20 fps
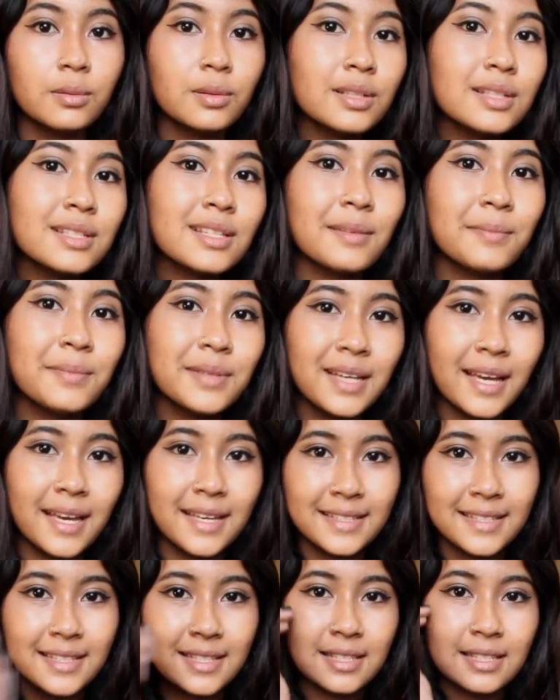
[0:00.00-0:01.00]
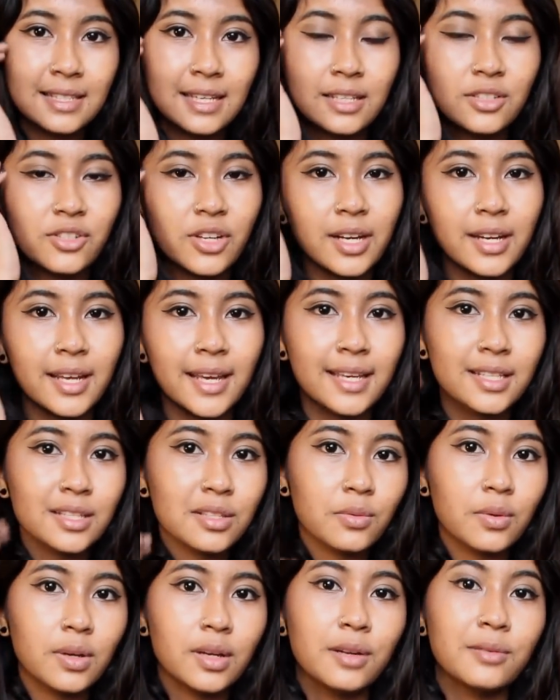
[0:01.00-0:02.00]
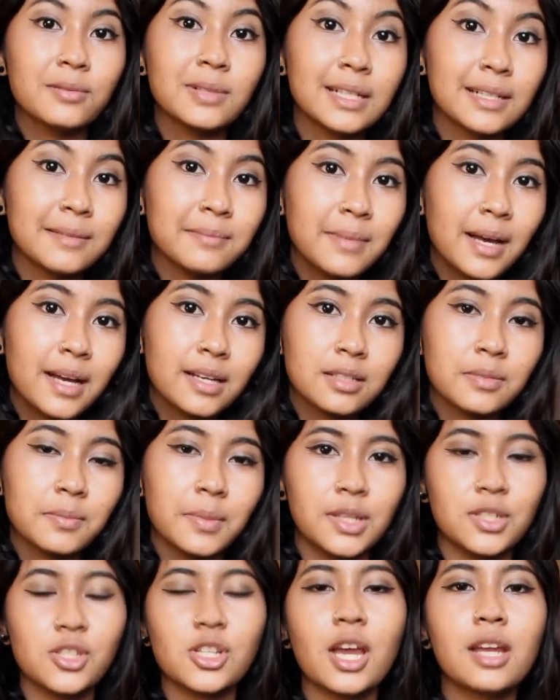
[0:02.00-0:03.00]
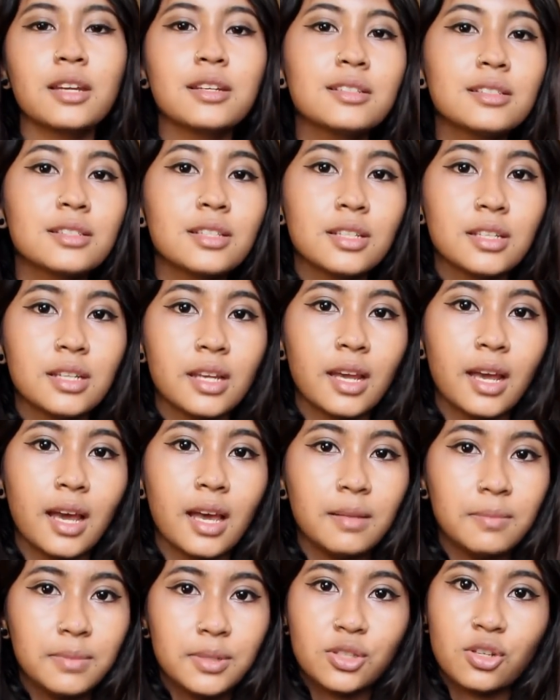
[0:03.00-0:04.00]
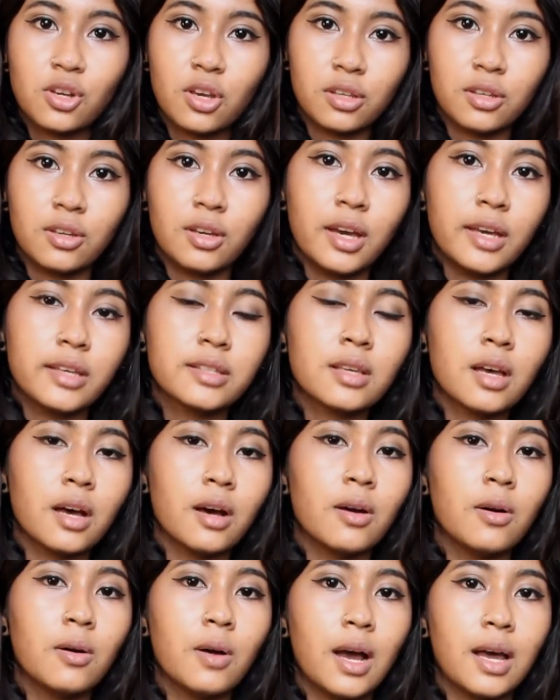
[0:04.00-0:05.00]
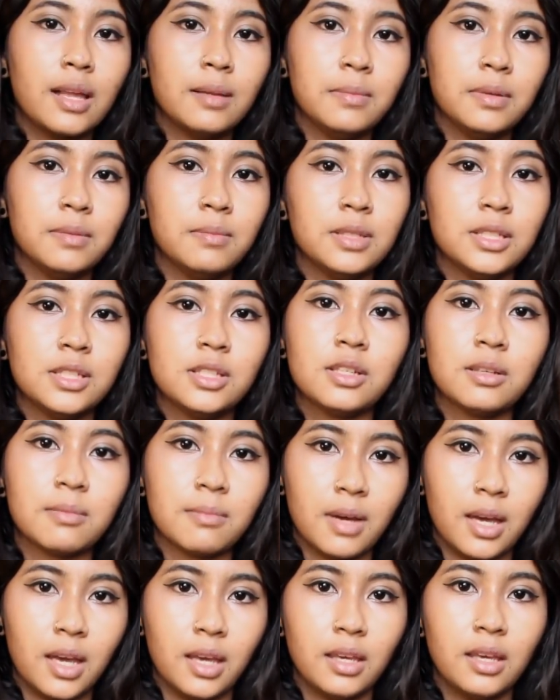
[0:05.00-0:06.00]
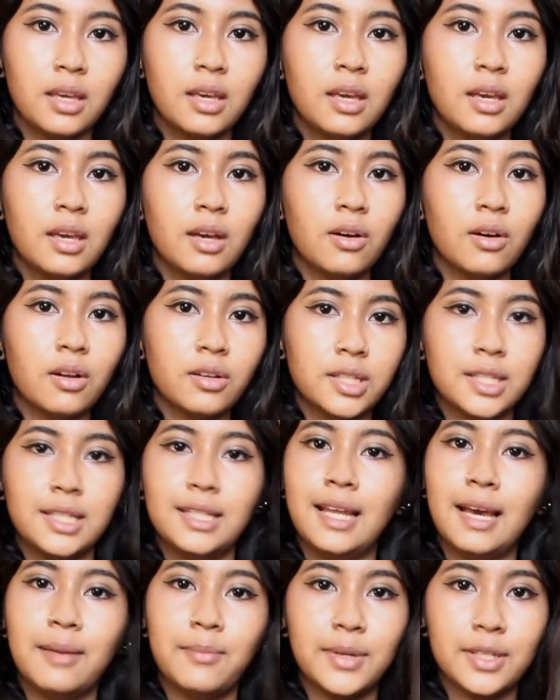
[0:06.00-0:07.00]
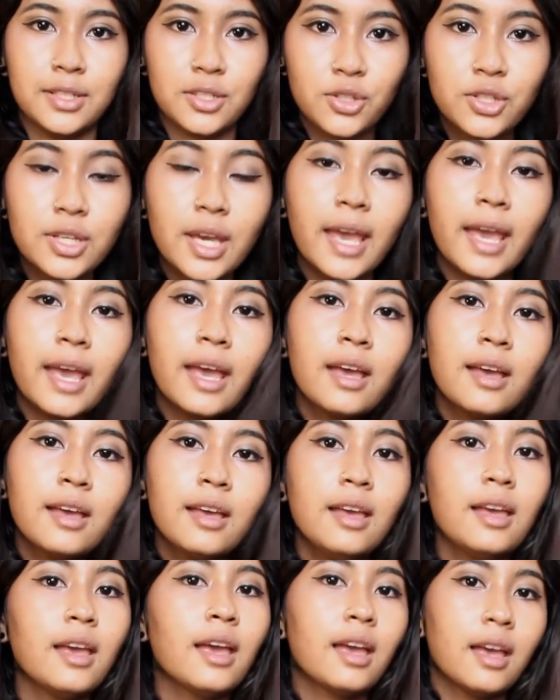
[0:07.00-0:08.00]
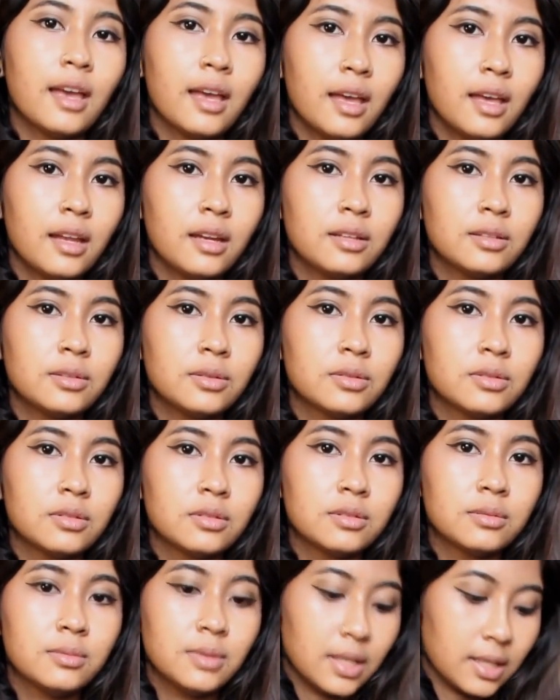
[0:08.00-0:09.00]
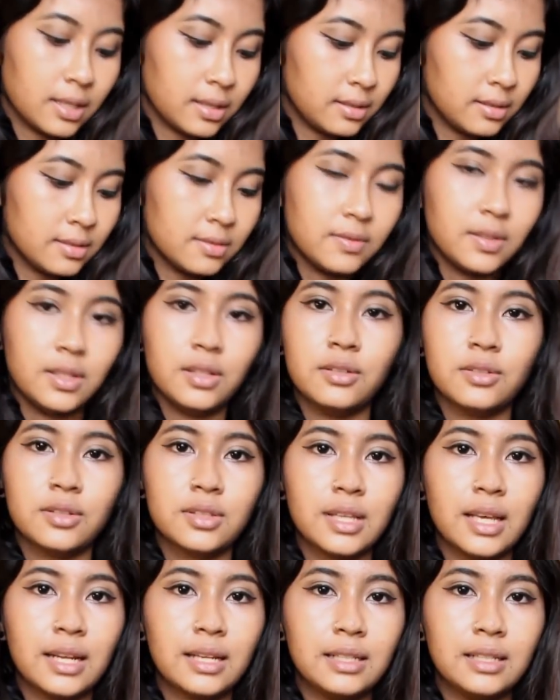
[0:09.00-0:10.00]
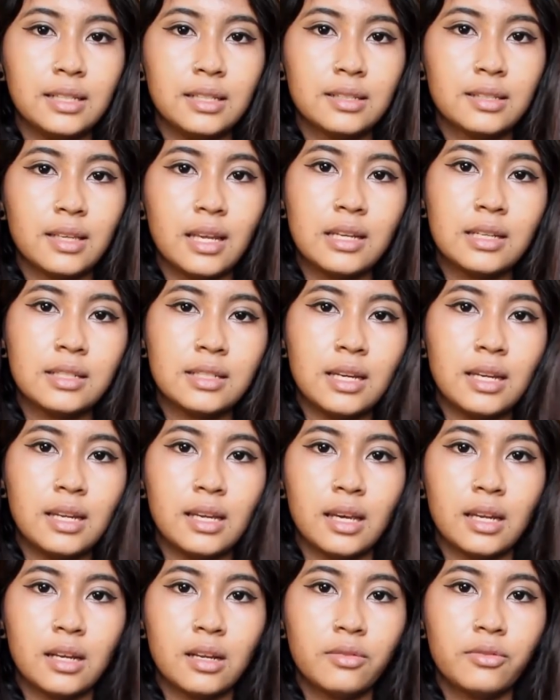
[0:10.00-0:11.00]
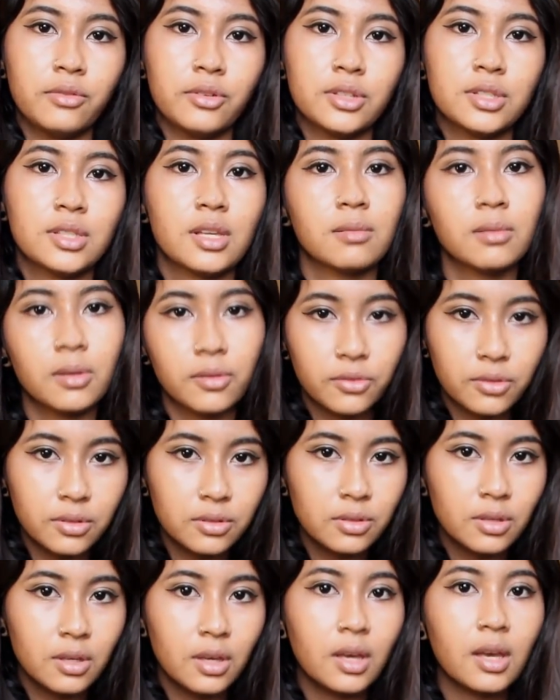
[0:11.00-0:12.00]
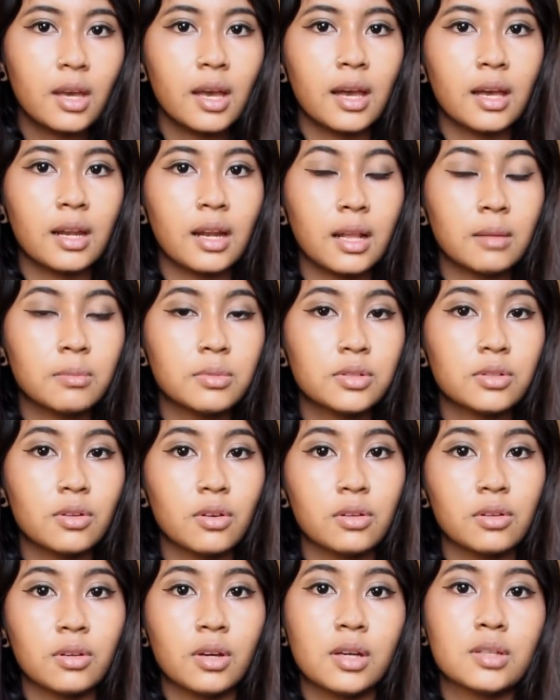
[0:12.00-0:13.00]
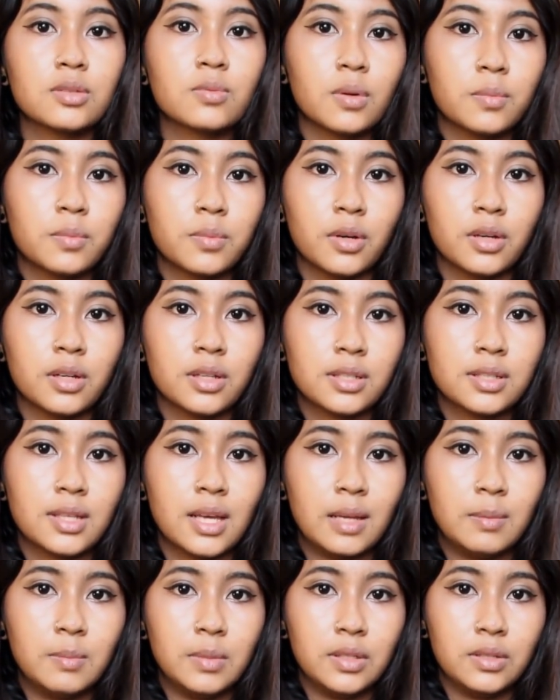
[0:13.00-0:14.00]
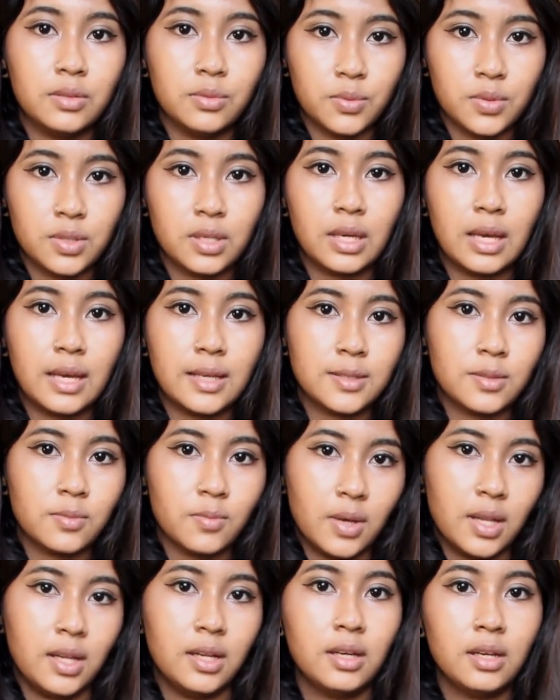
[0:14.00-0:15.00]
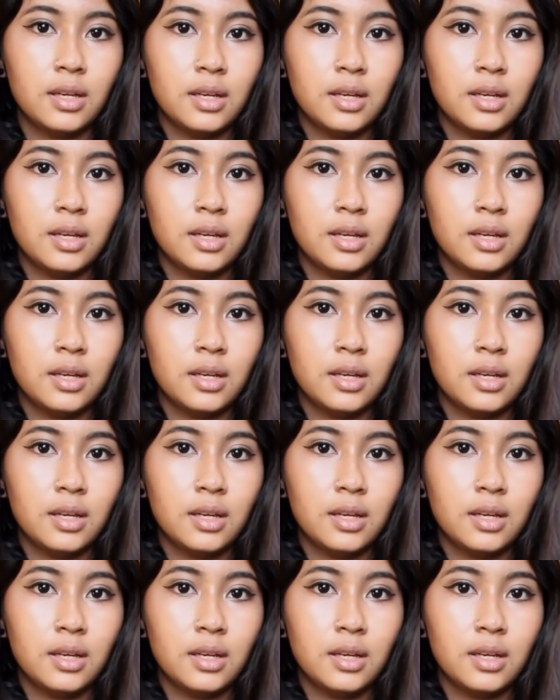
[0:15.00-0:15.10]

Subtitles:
What is up you guys, this is Adriana X1 and welcome back to my channel. Today I'll be showing you guys how I'll be bleaching my already damaged hair, and I hope that this video is at least entertaining enough for some of you, and I'll be showing you guys what products I'll be using as well.